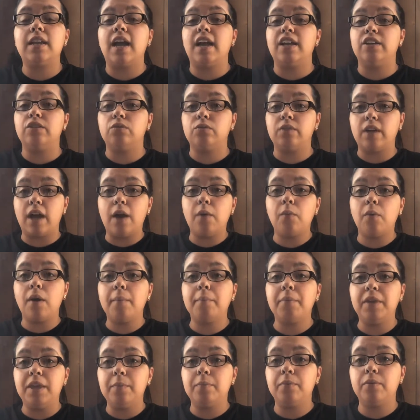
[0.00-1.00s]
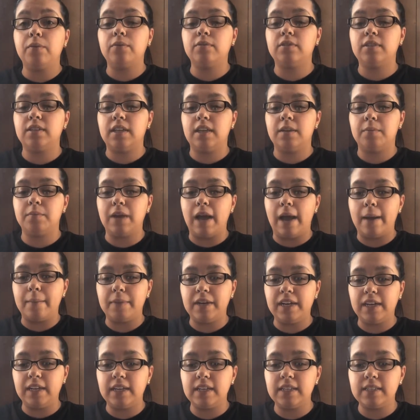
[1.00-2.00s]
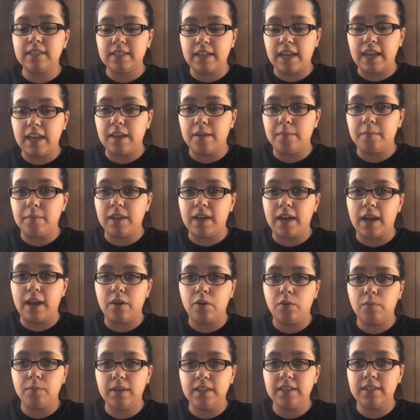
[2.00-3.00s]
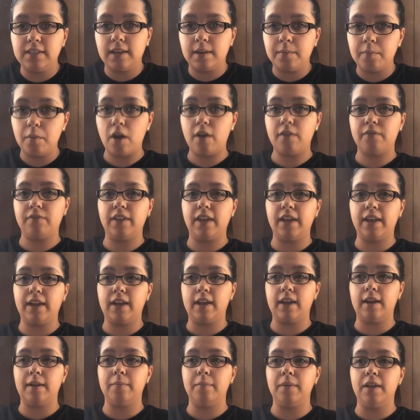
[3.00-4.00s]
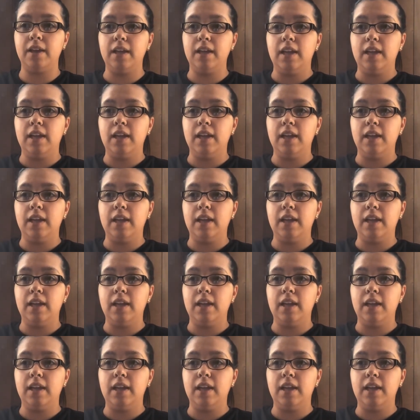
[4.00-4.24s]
I do not want people to keep commenting his name, and I don't mean to come off like I'm